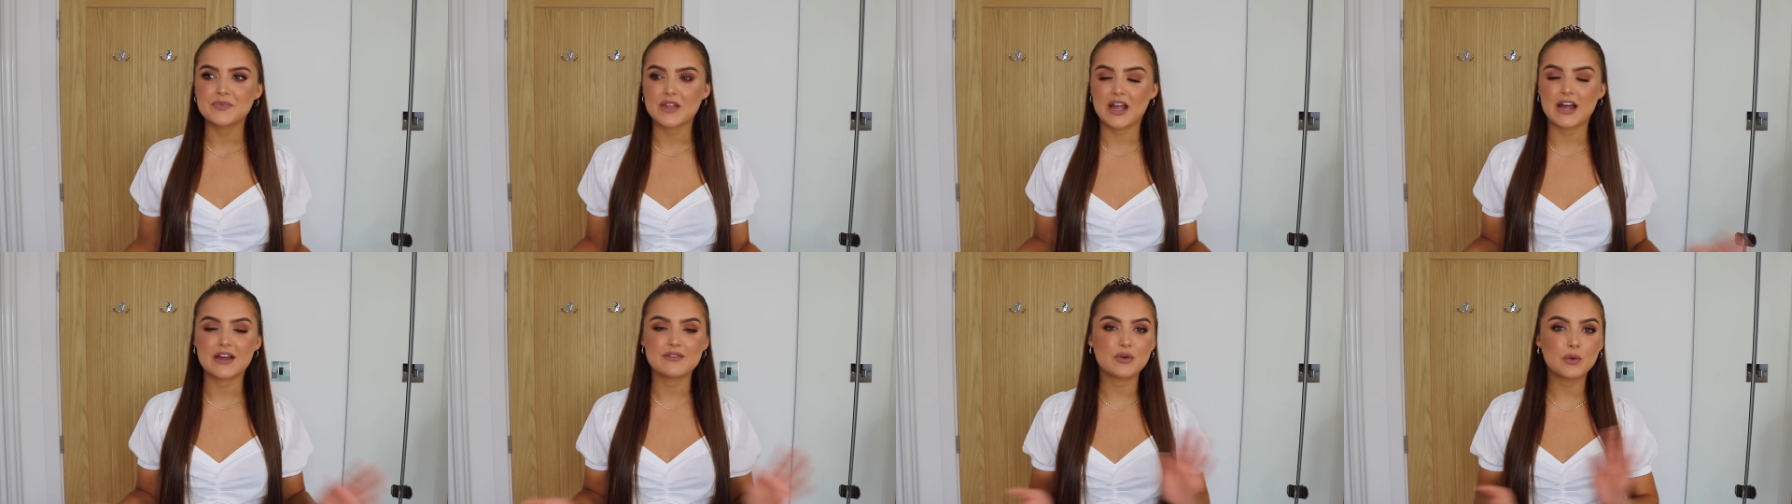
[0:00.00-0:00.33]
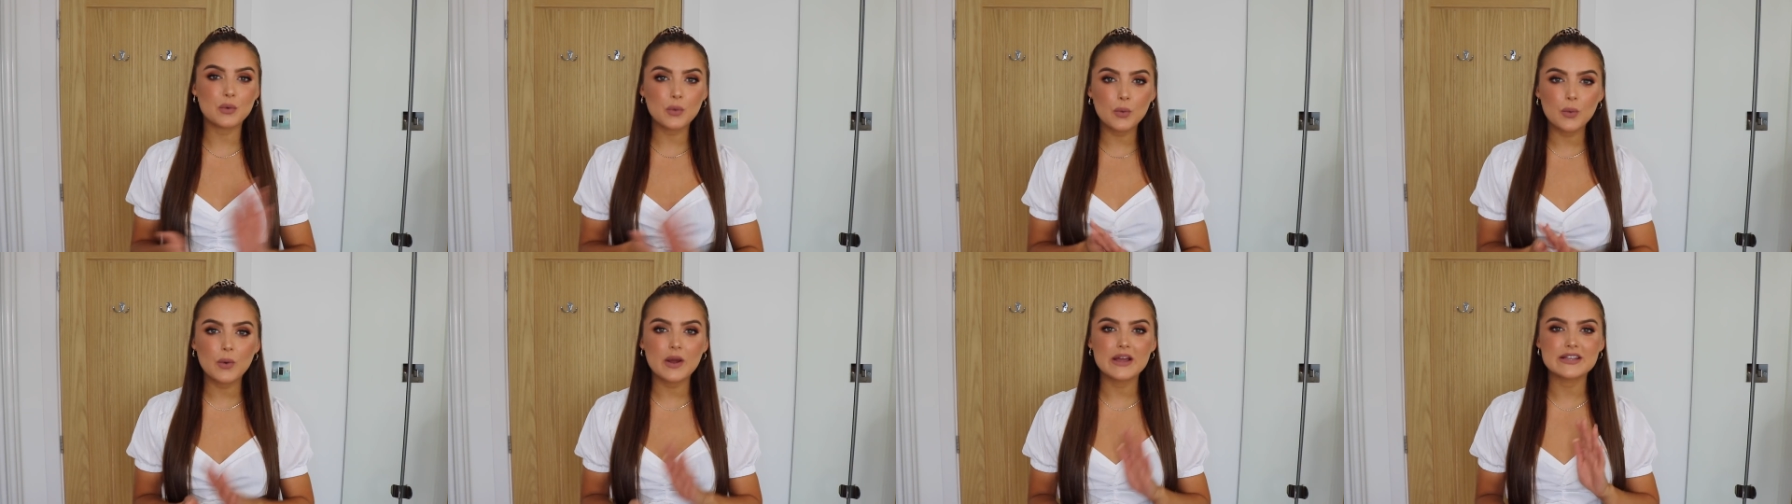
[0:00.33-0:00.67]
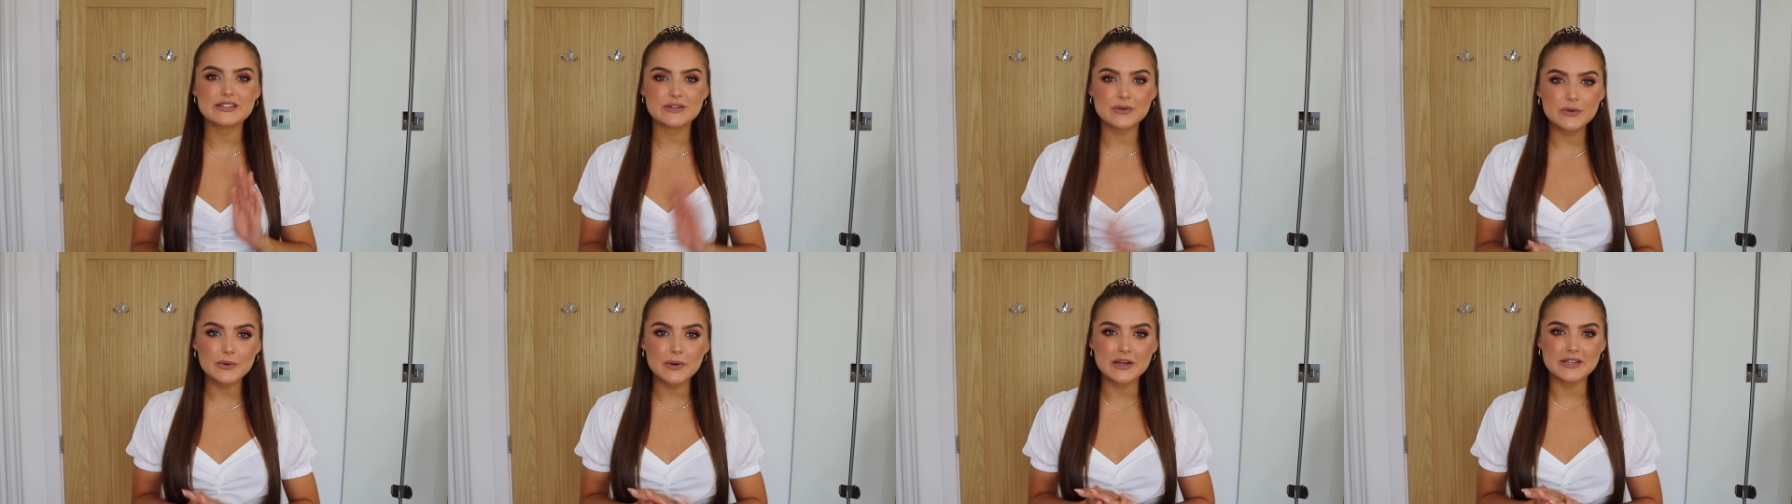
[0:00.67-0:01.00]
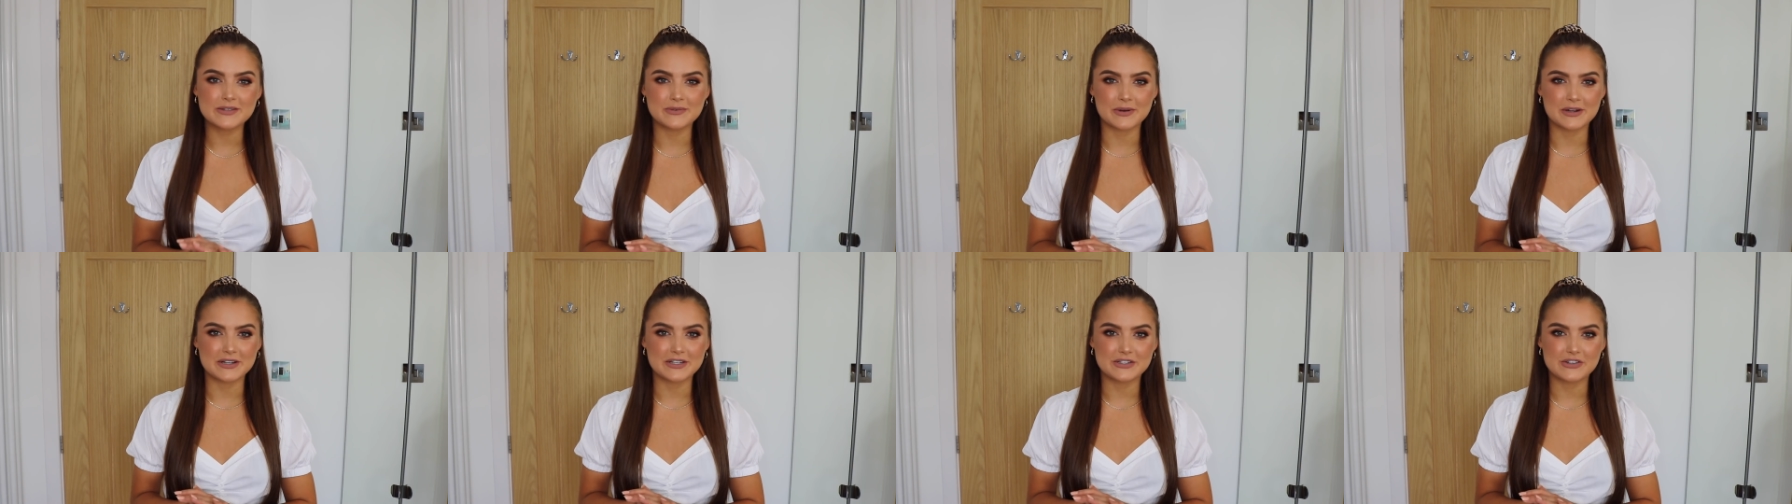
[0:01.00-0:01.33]
I've always,
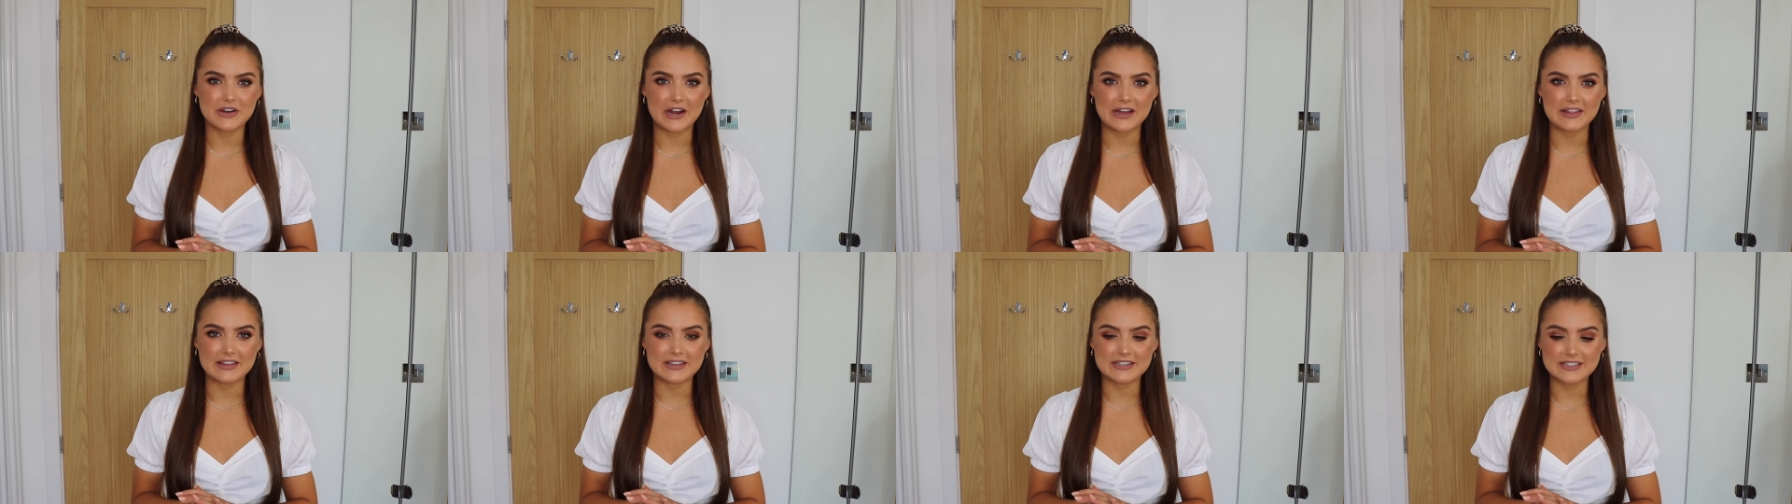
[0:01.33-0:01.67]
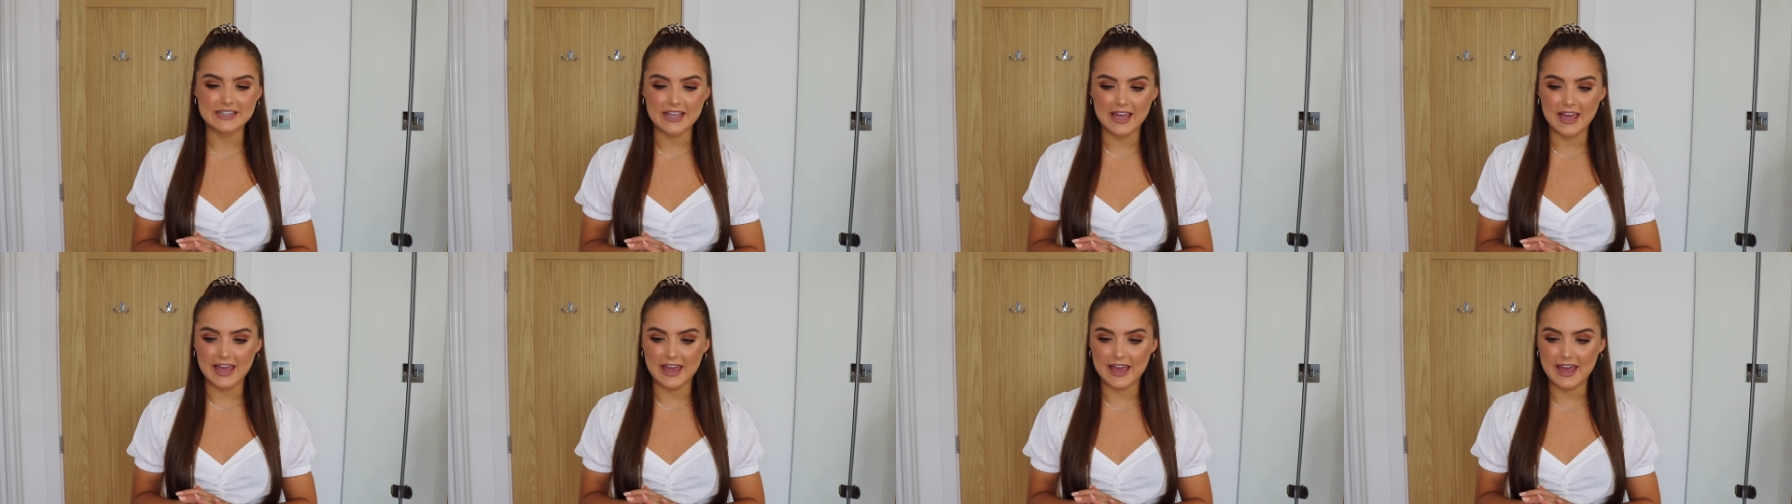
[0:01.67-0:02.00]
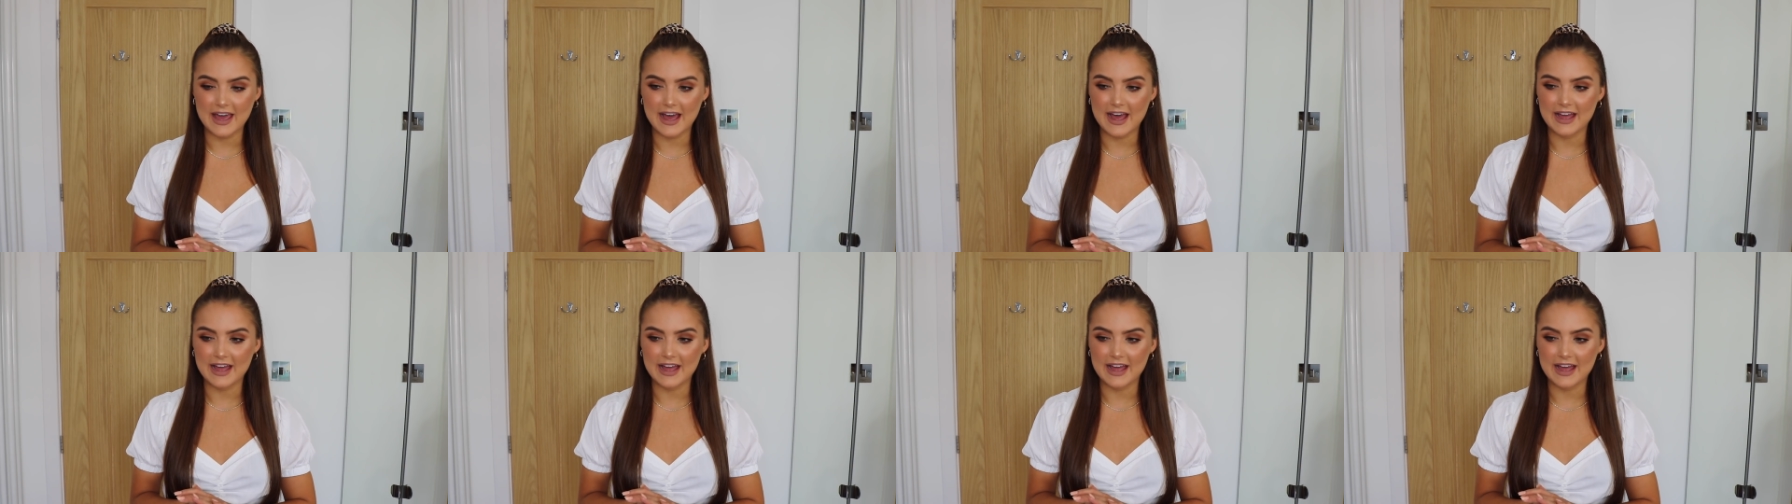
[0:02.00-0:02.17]
always wanted to try this kit,